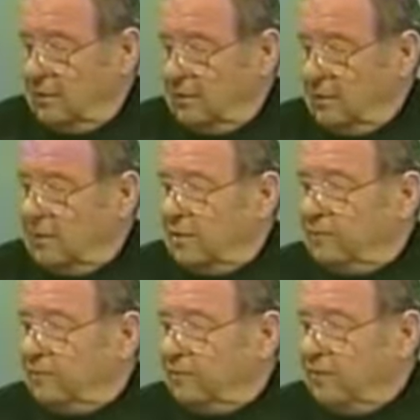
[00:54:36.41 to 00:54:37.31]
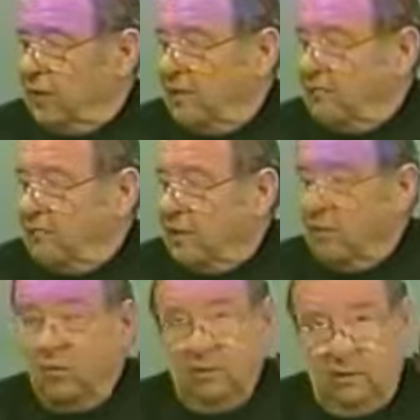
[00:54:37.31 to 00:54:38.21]
Uh, we have about
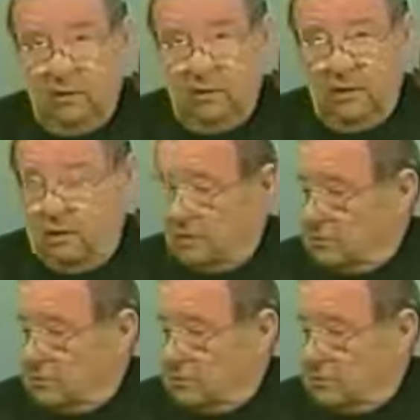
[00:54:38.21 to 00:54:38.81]
one million there